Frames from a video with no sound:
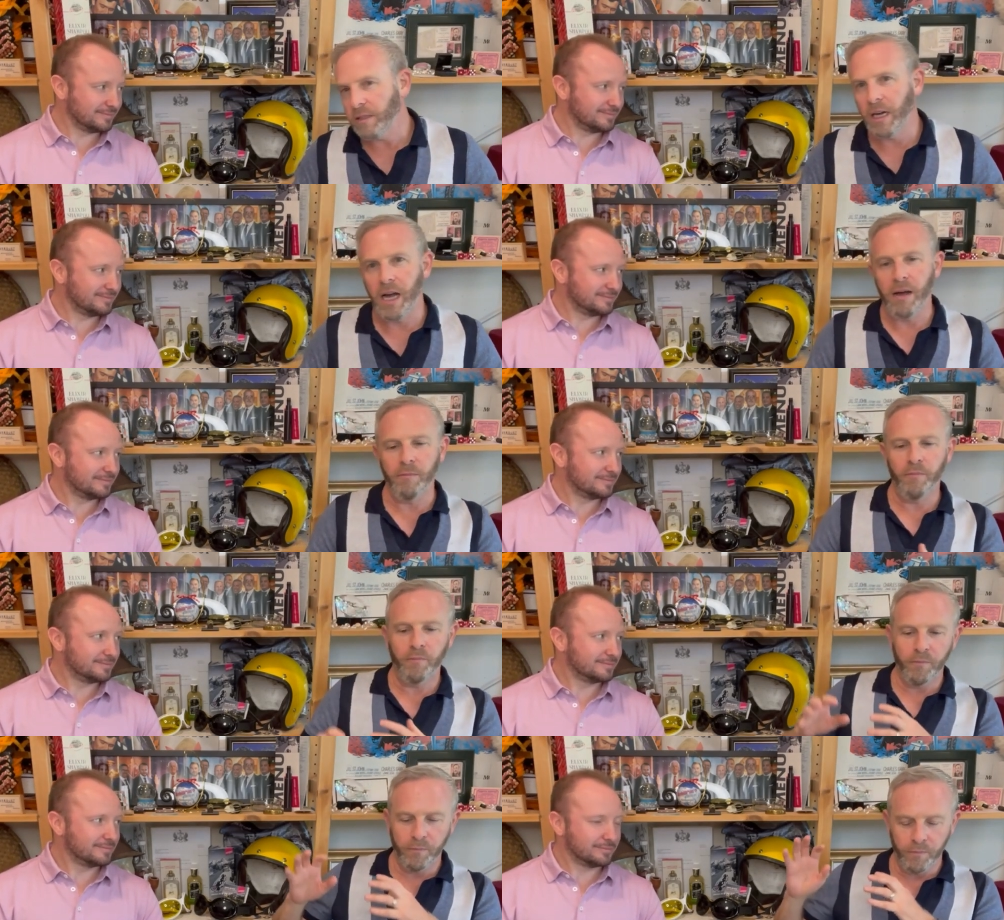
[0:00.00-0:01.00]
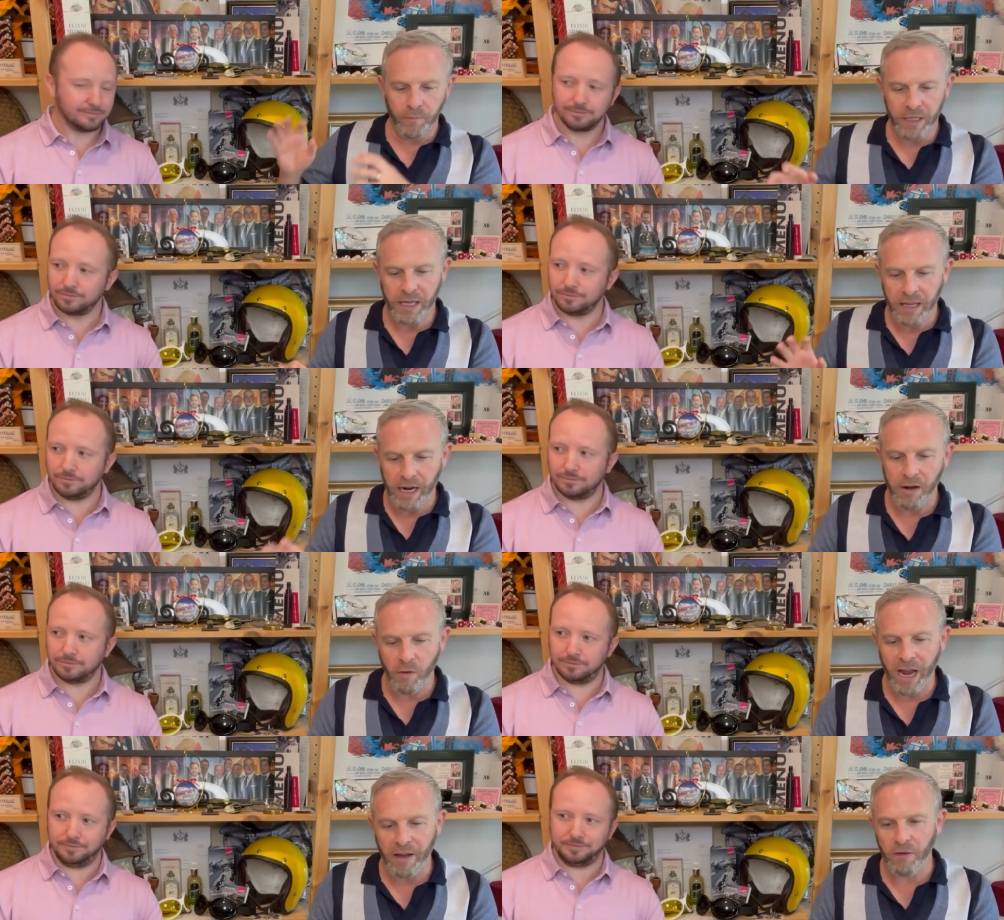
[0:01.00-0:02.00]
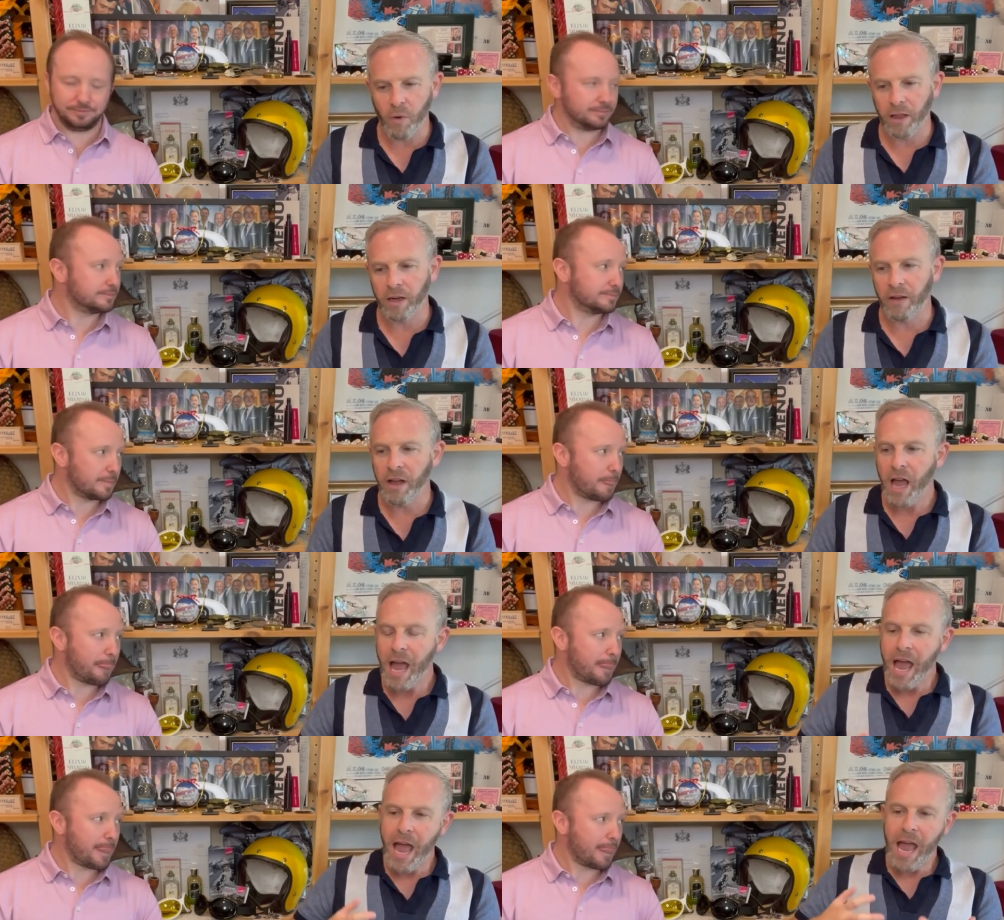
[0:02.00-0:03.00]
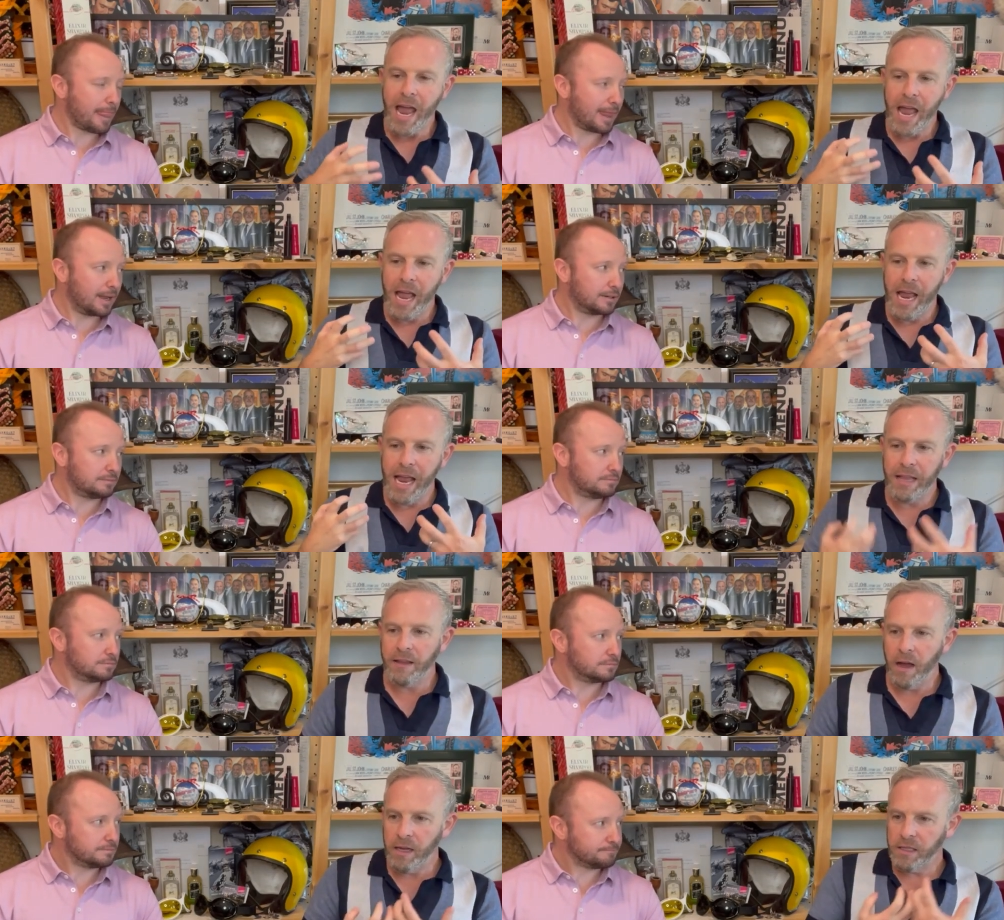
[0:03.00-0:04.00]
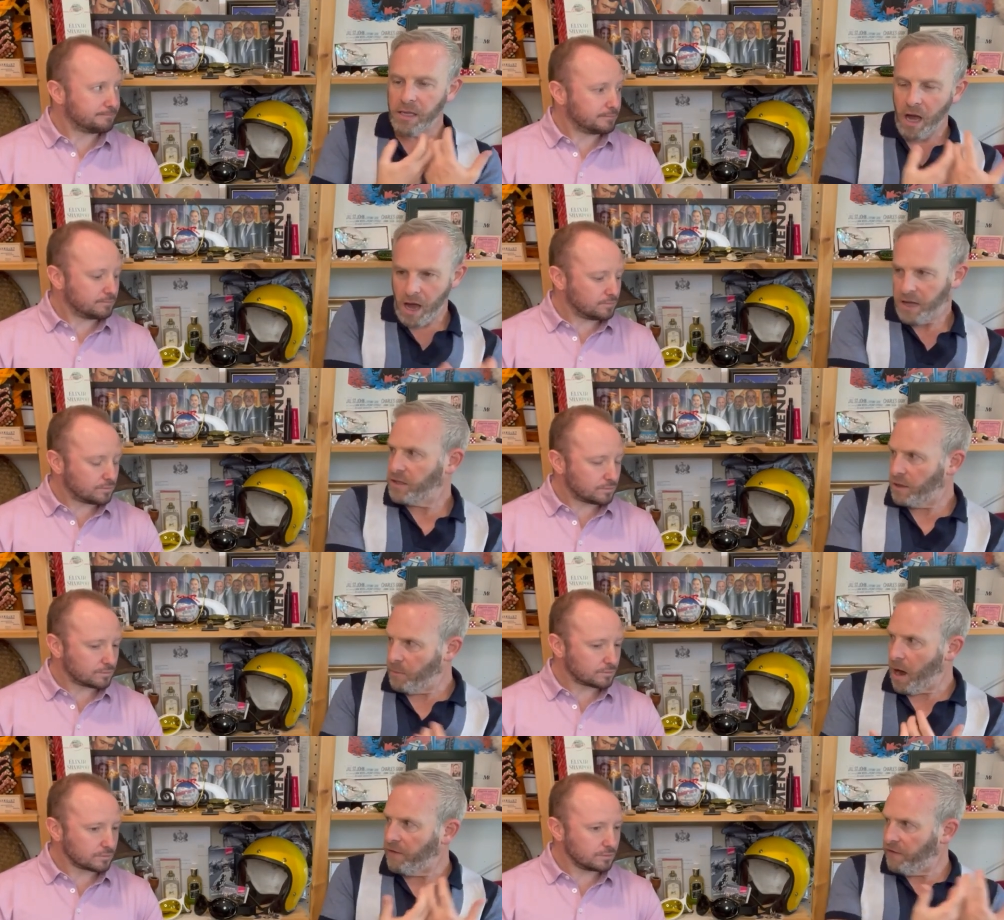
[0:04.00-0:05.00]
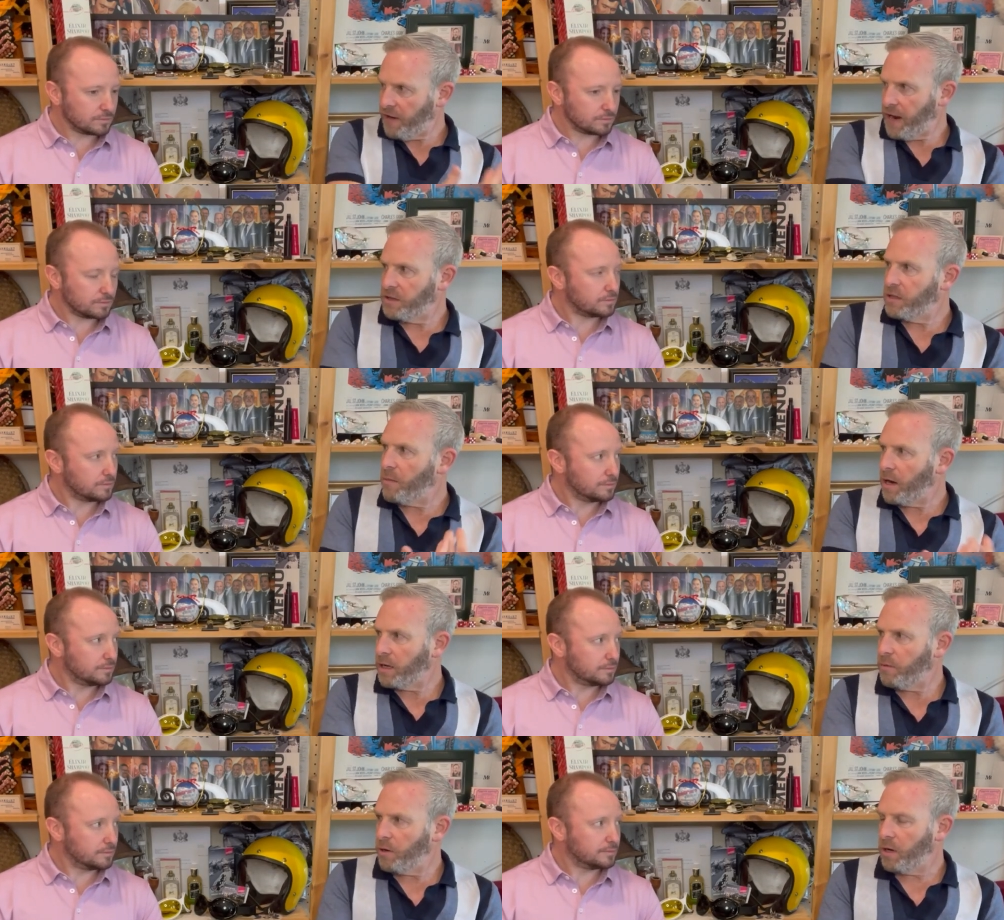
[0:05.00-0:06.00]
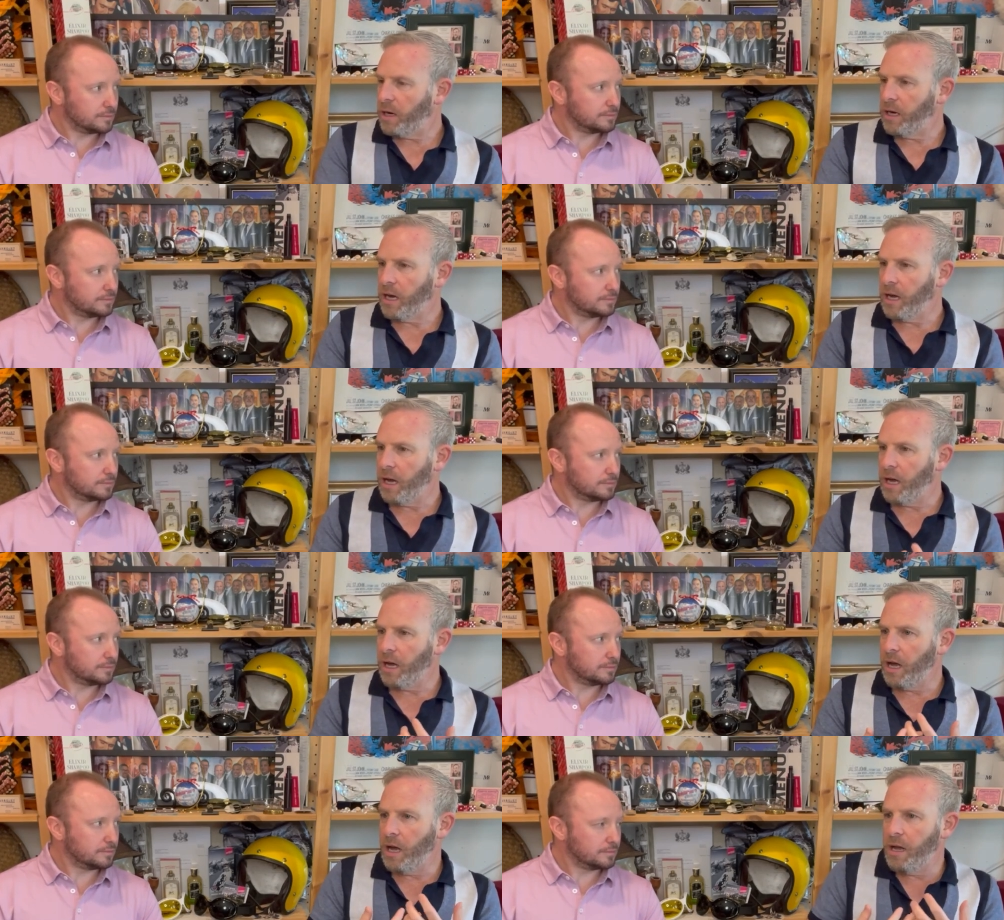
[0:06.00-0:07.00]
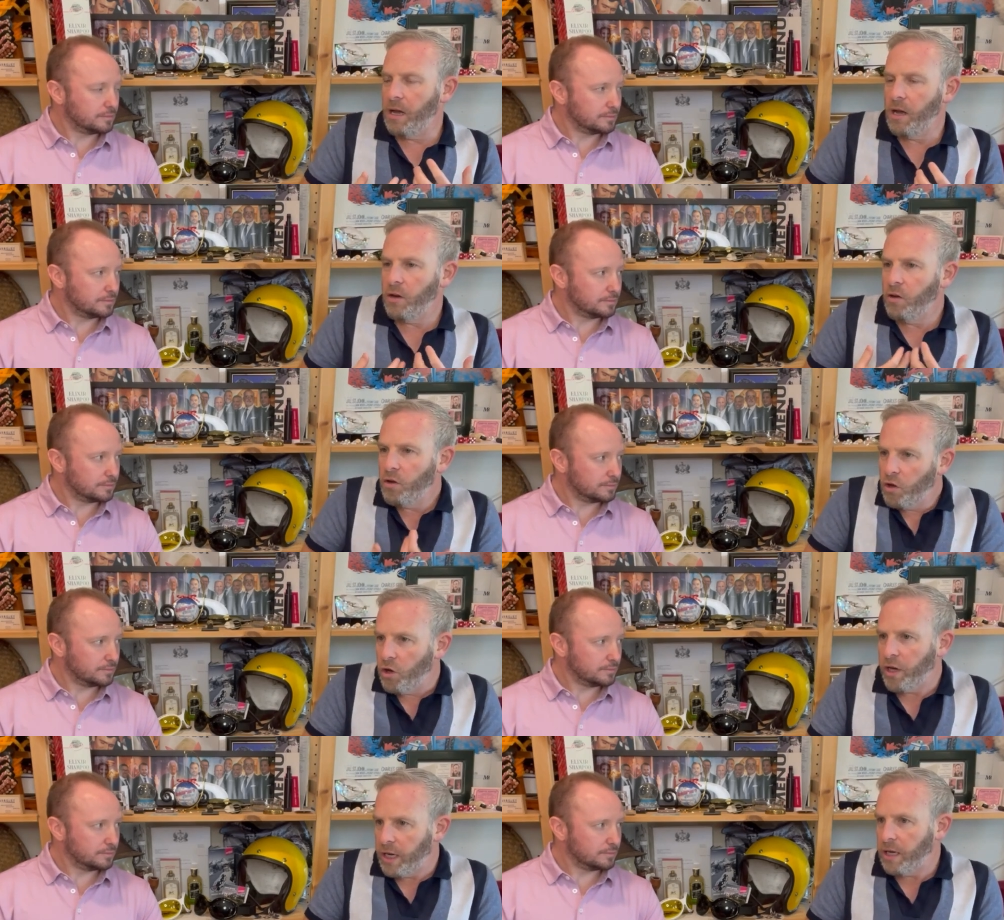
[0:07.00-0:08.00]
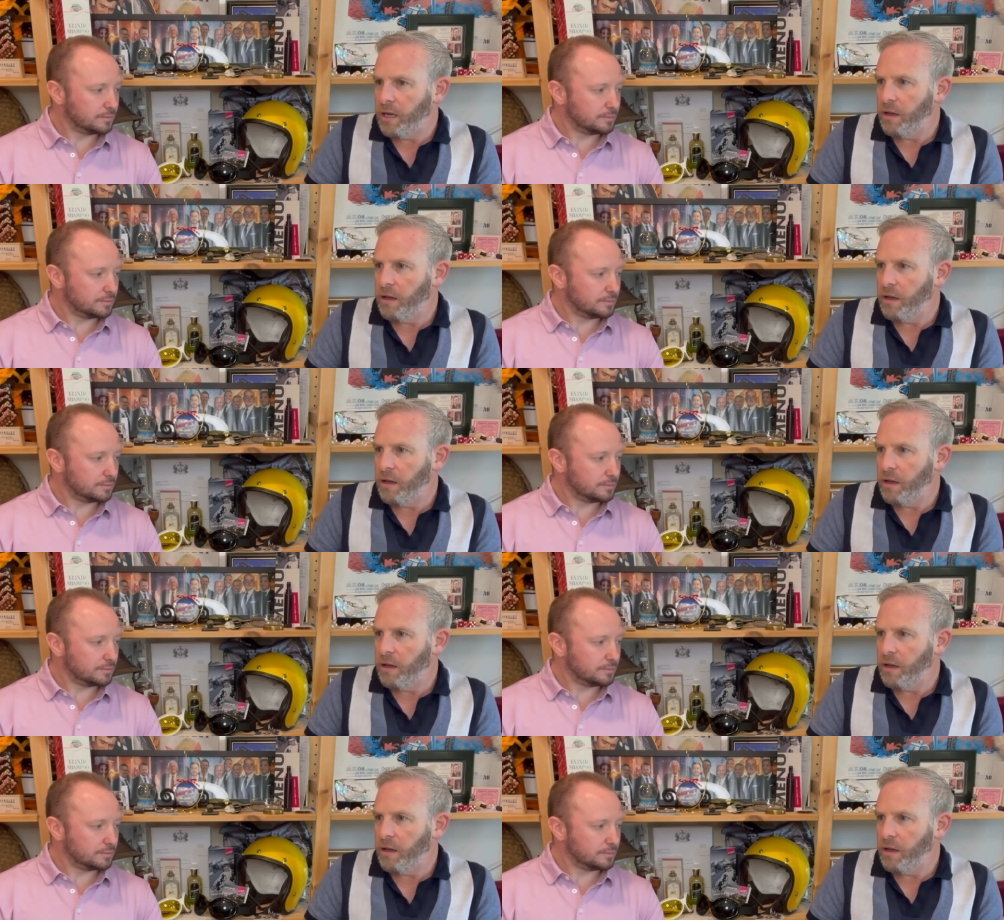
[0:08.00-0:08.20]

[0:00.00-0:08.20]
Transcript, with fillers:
Speaker 1: Because I think I know Gavin well enough. It does us, the Bond fans, the Bond community, good